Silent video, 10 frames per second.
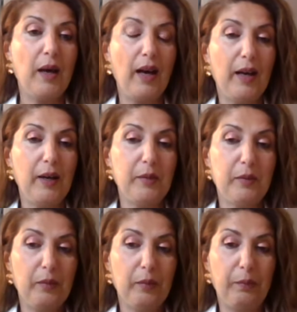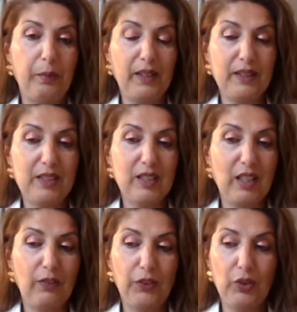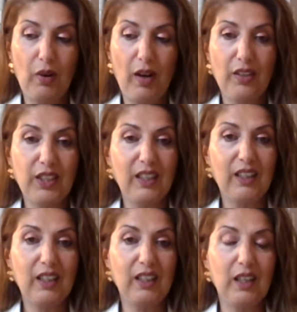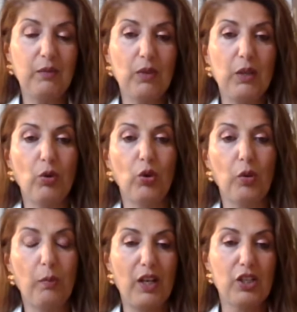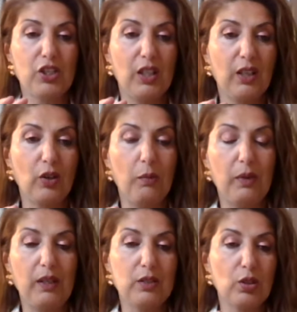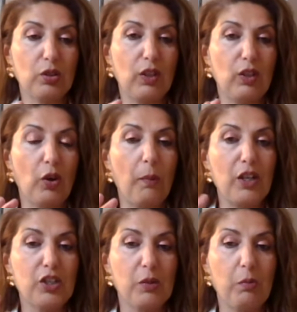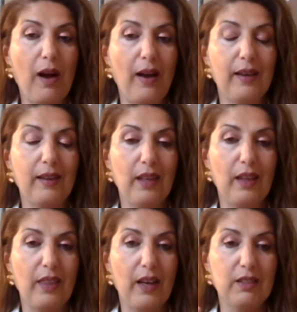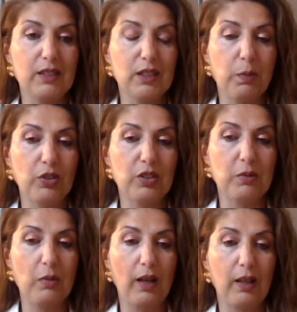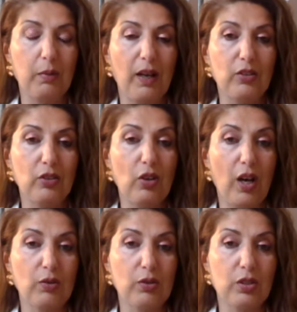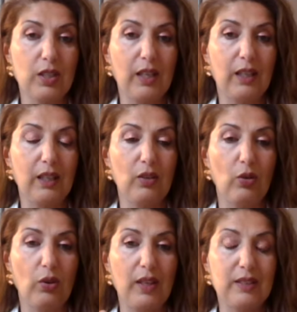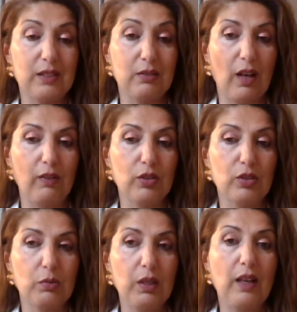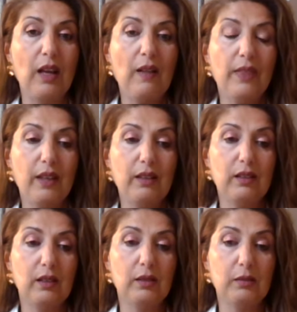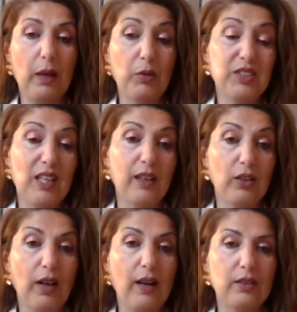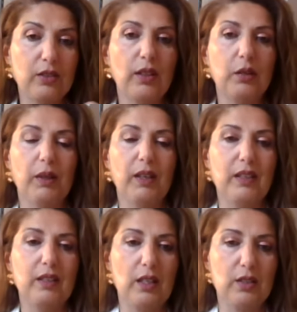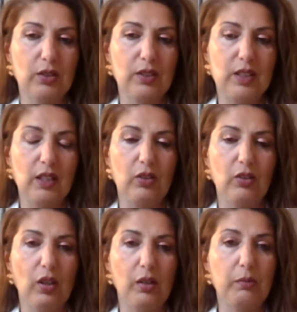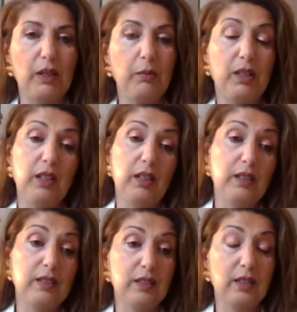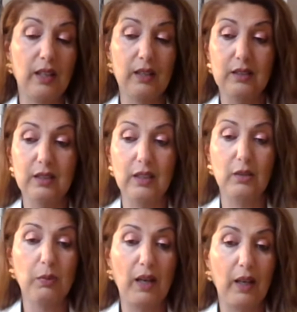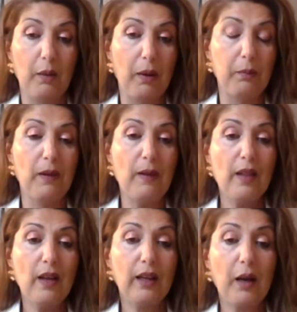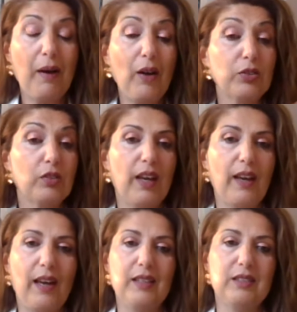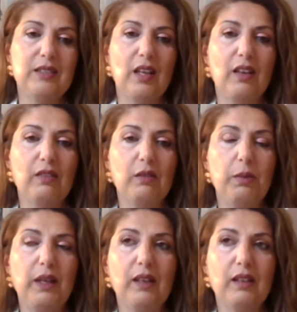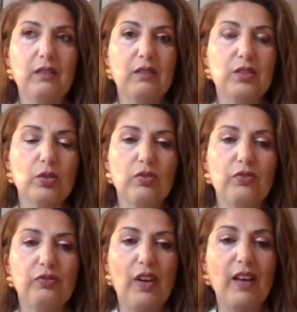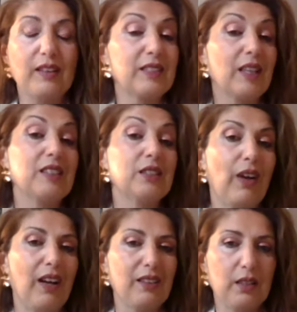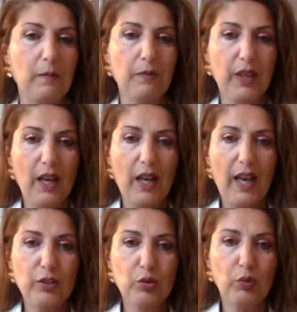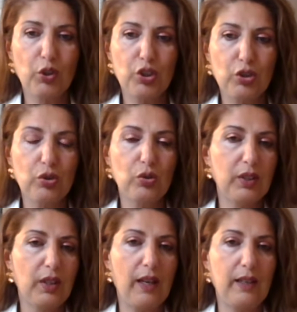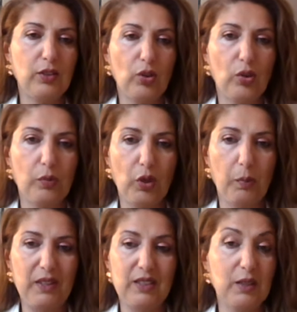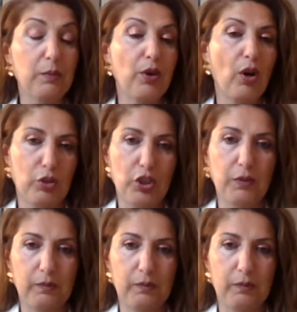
But if you are thinking in more commercial, in a commercial mind, that there is a spot in the market, but I don't know how to take it, or is this relevant to me, then I'm not saying you can't do it, but it's going to take you many years, and you might come out of that as being sort of very unsatisfied as to what you do and your business approach.